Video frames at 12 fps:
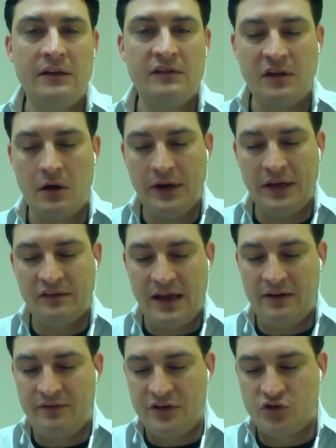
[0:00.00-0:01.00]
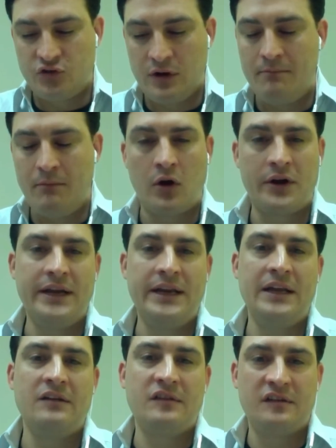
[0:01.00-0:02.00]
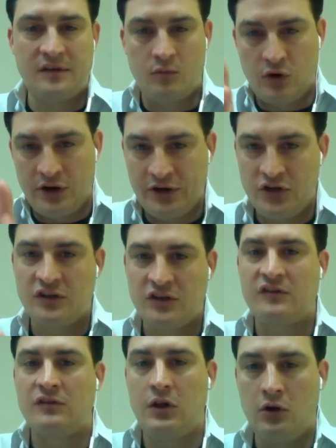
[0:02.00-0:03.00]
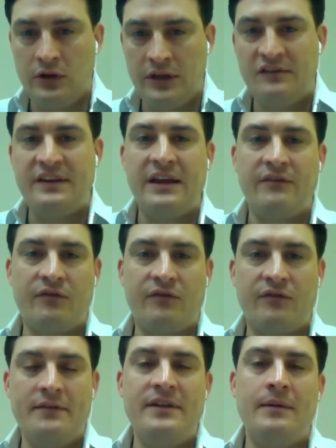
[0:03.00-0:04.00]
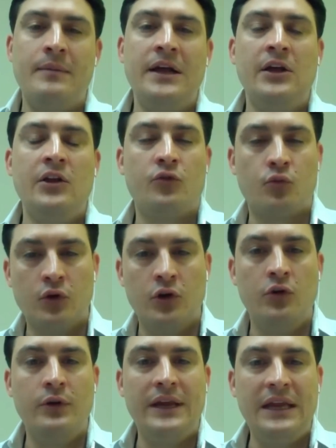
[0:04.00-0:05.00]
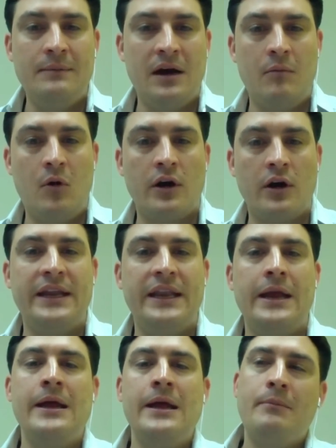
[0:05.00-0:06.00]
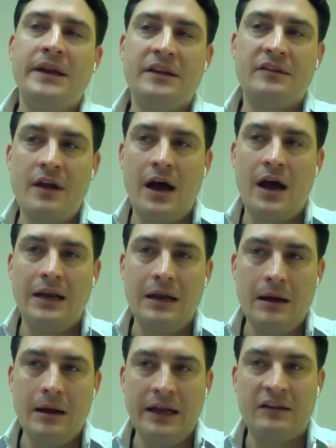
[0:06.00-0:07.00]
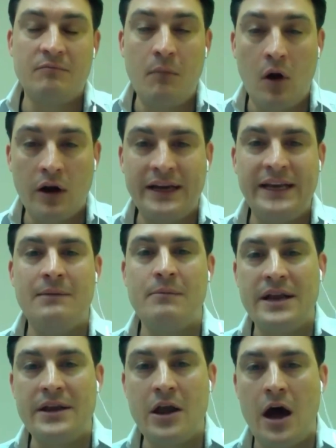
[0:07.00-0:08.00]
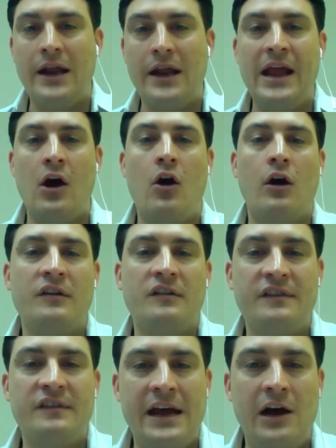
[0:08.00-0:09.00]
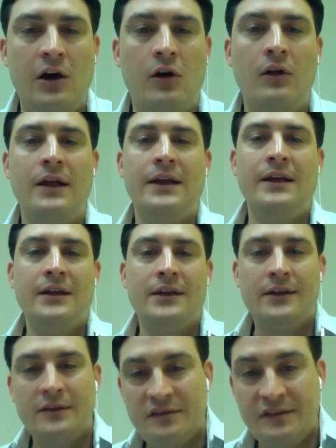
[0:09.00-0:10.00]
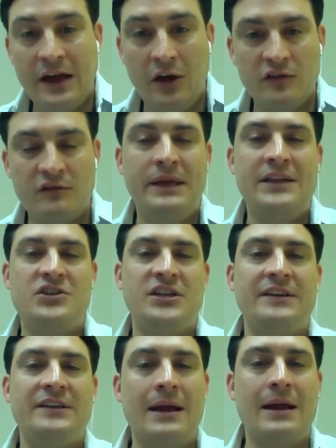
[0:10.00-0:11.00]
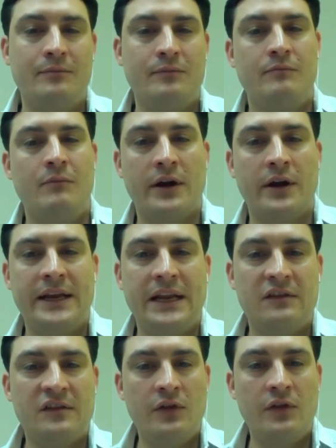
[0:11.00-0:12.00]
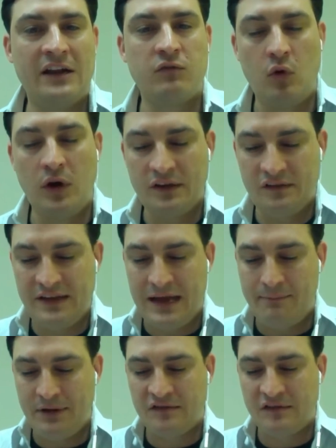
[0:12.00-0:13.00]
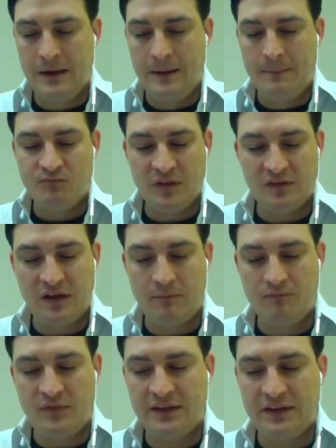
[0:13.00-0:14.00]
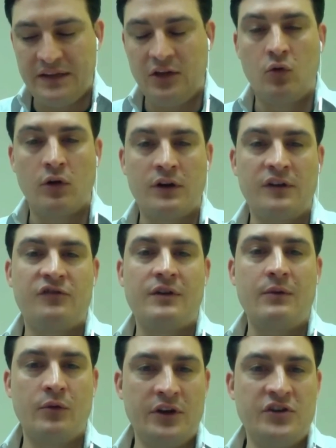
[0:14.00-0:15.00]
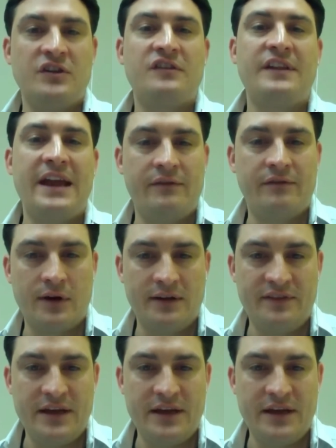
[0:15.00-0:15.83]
So it's kind of a drip marketing system where you just slowly stay in front of them through email marketing, but it's marketing, but not a hard sell, sales pitchy type marketing. So that's one step, is something that you orchestrate where you just stay in front of